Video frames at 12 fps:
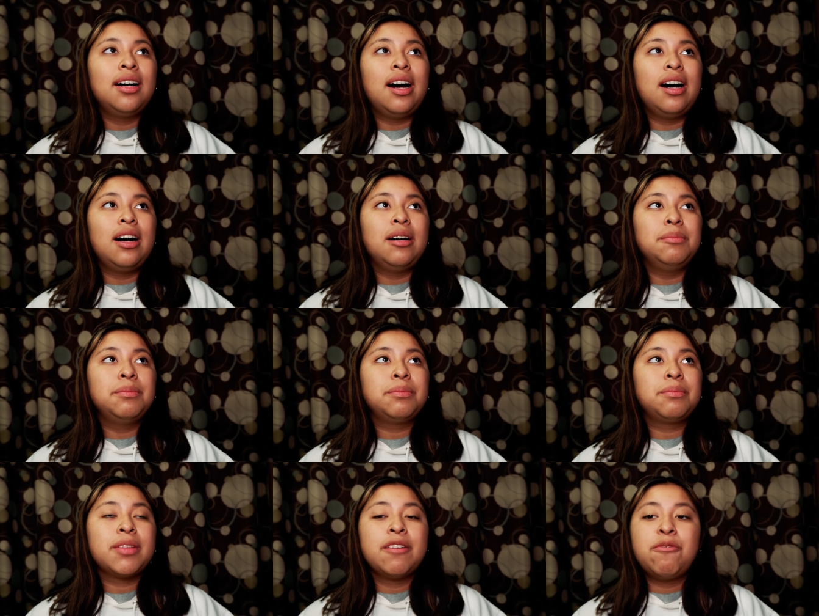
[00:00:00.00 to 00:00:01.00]
um,
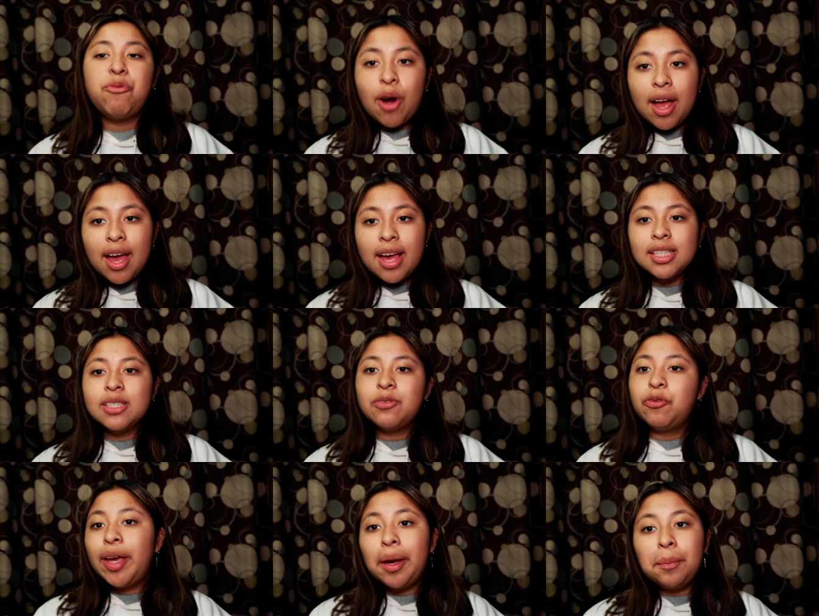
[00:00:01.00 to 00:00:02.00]

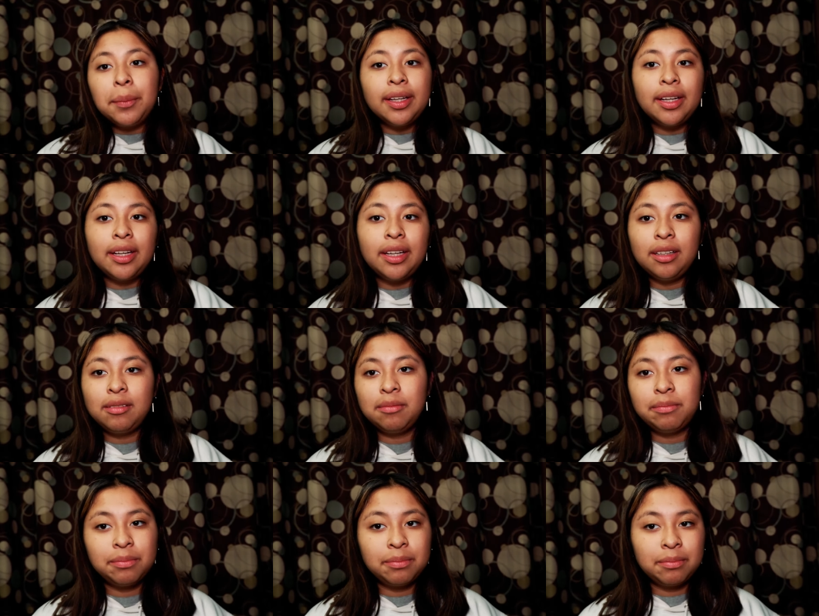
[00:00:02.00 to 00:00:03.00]
friends, family,